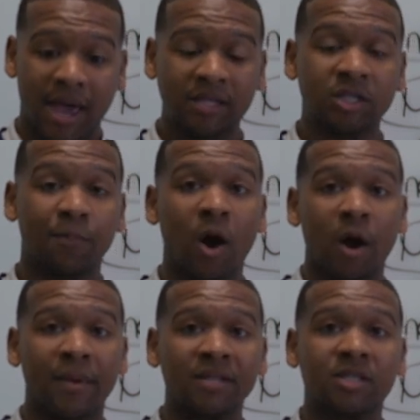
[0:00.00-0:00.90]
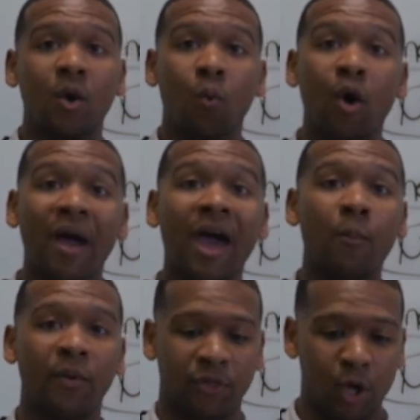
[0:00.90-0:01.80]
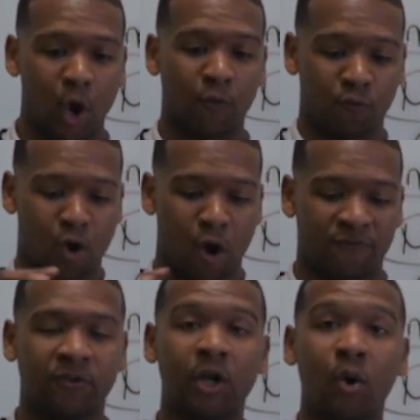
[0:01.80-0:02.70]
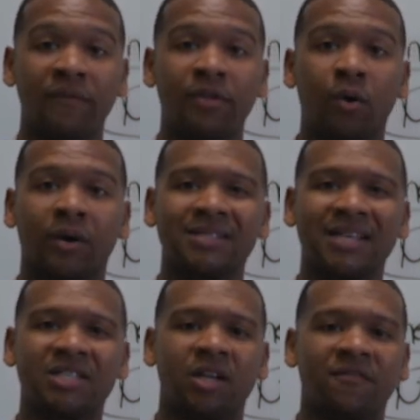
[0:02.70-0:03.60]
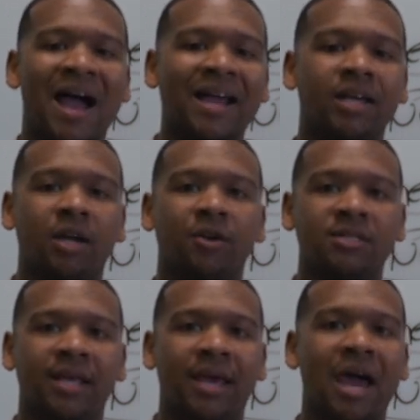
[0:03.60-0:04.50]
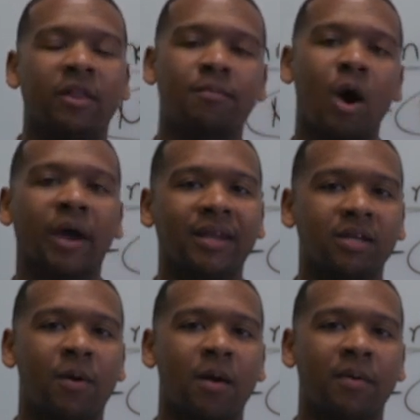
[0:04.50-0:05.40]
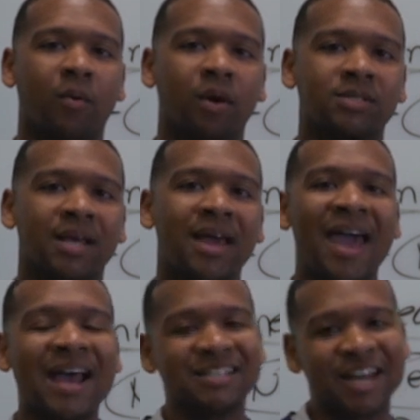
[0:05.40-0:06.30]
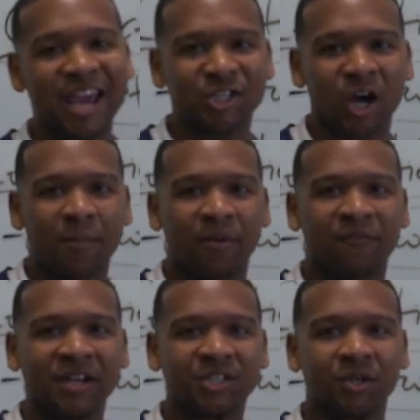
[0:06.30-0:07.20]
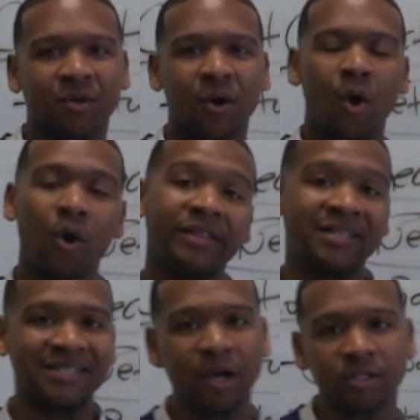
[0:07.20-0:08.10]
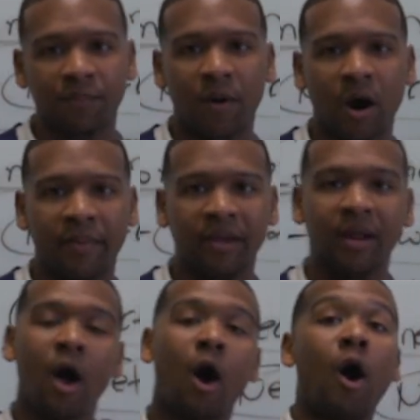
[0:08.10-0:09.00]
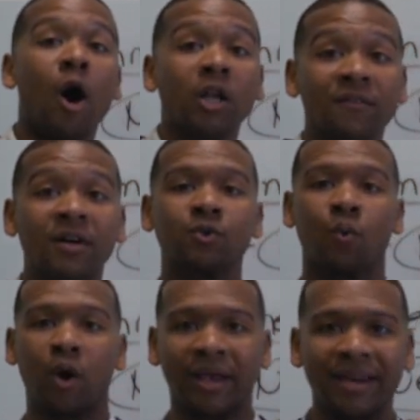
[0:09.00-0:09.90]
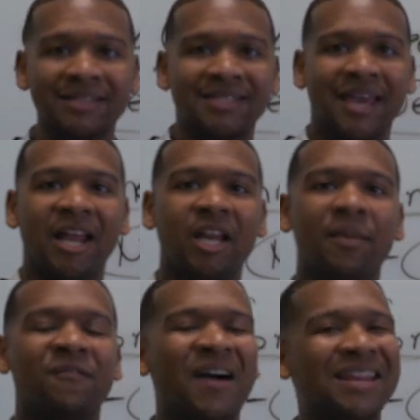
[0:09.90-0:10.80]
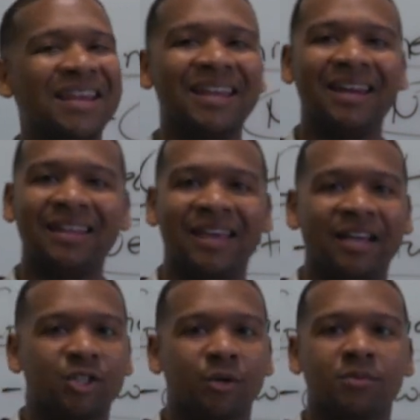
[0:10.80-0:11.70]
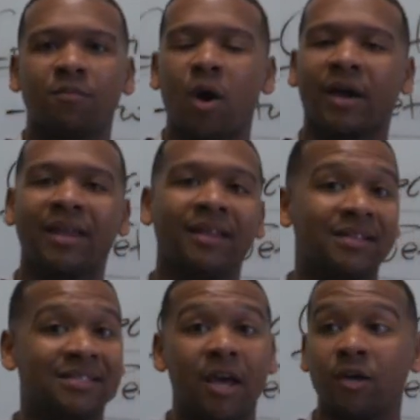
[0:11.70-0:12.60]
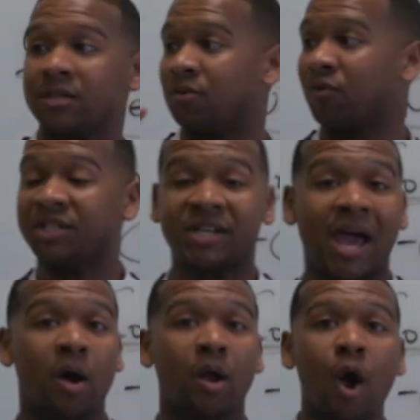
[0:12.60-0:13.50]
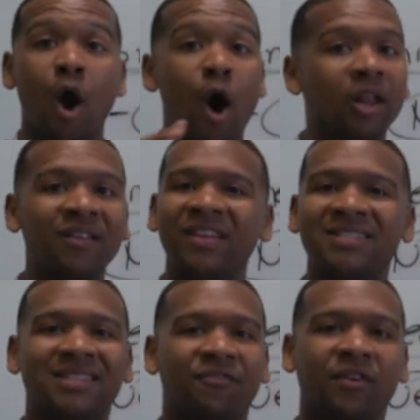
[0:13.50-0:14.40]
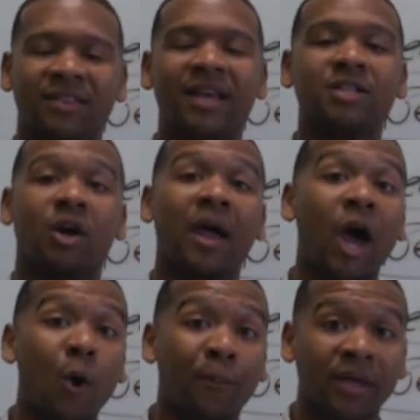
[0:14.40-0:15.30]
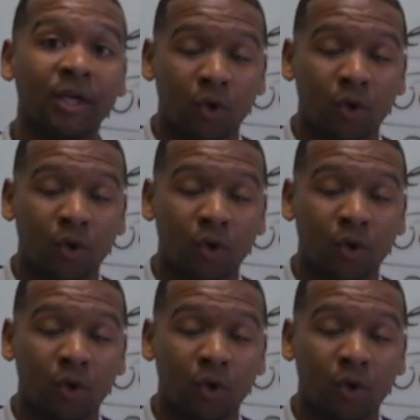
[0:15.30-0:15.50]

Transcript: and departments will help with the overall flow of the organization. If I can understand how the marketing department works as an HR professional, or the sales department, all of us working in tandem, if I need anything in terms of marketing, the sales can reach out. All of these different things are helping